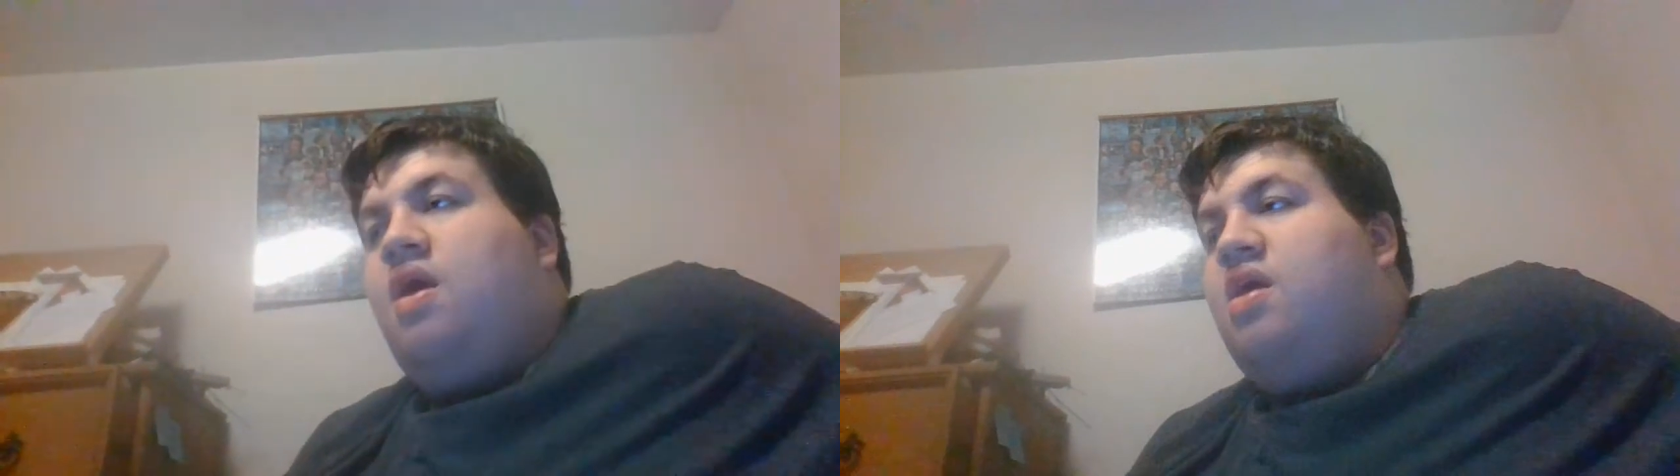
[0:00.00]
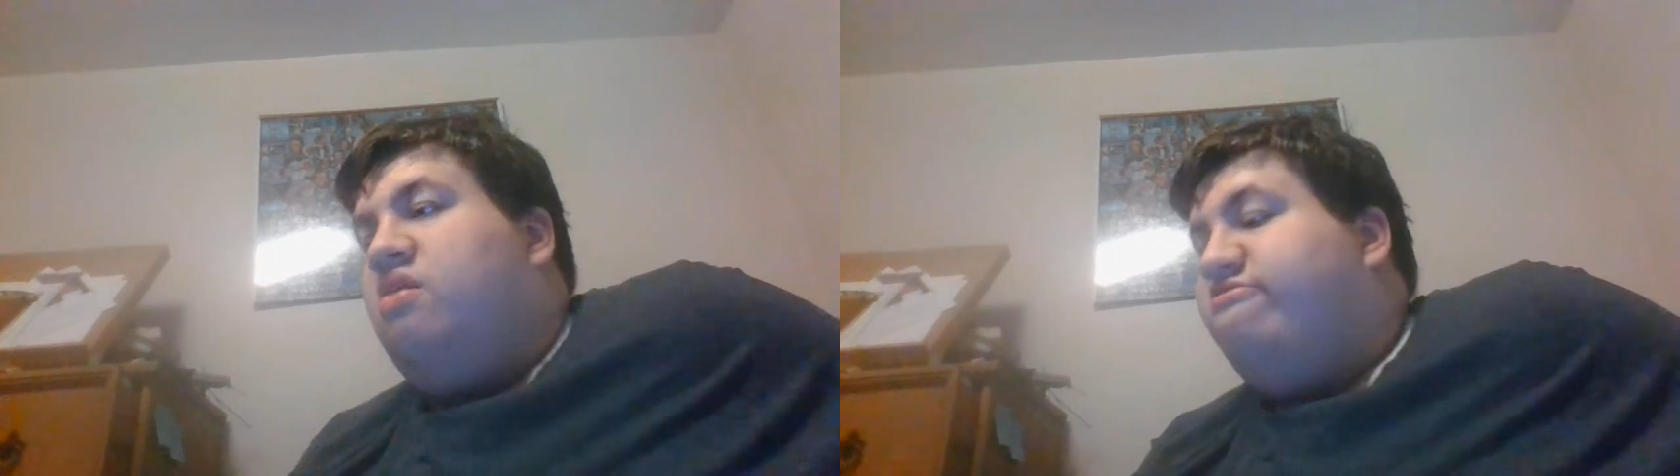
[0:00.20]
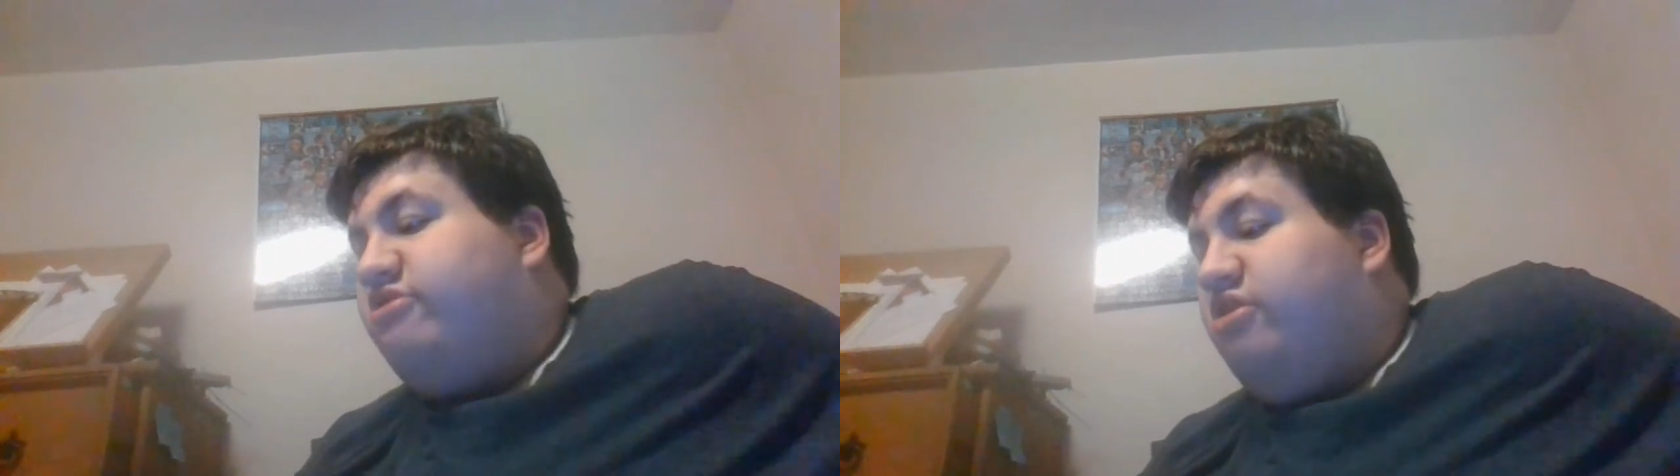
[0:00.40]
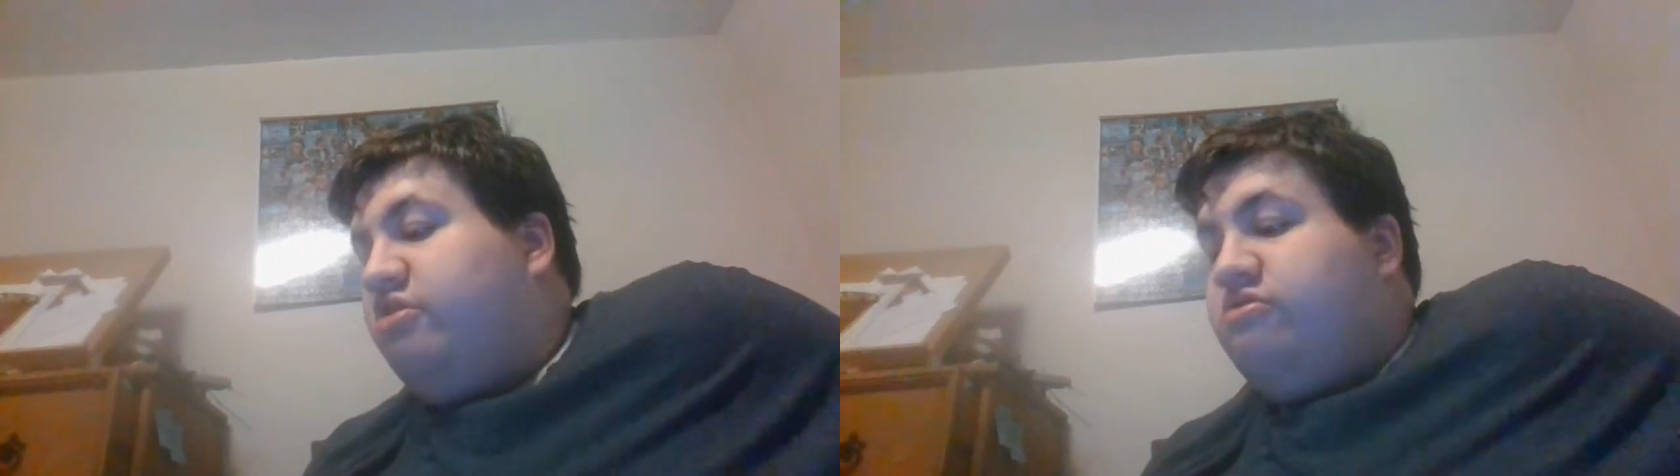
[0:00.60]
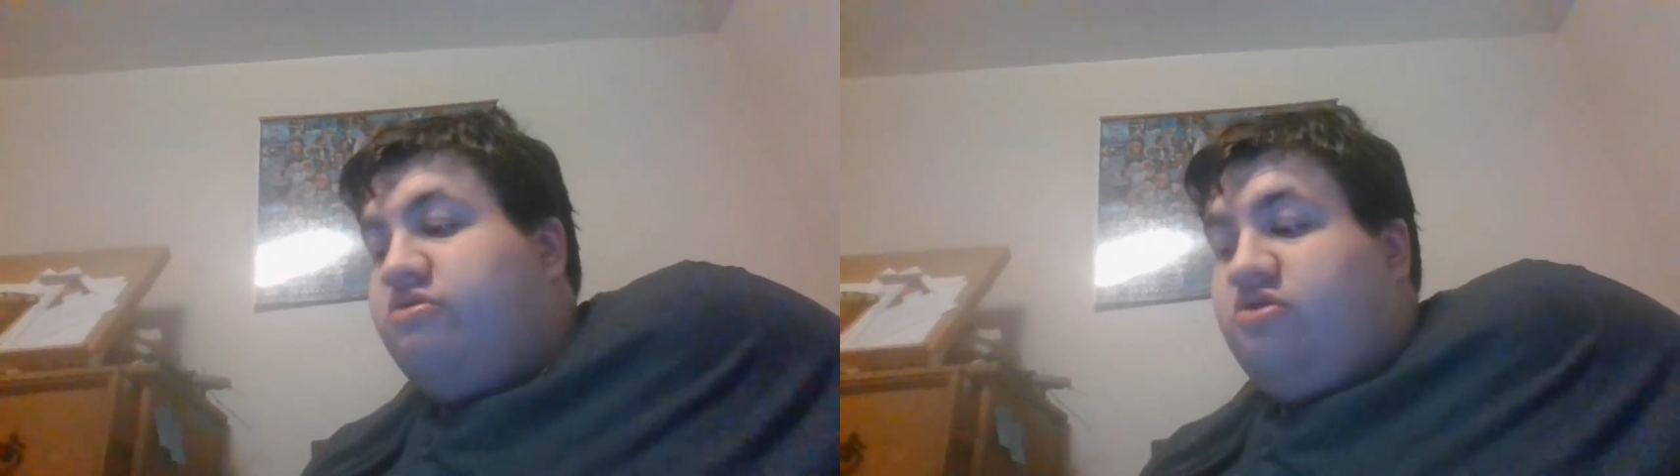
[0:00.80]
and it was
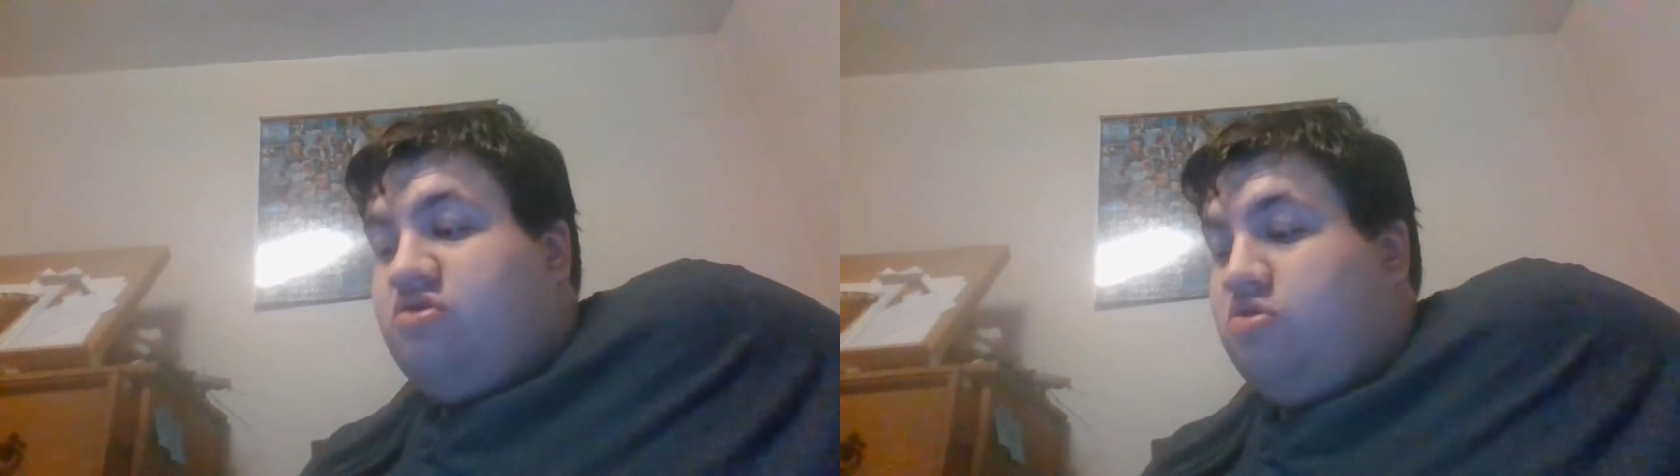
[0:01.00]
used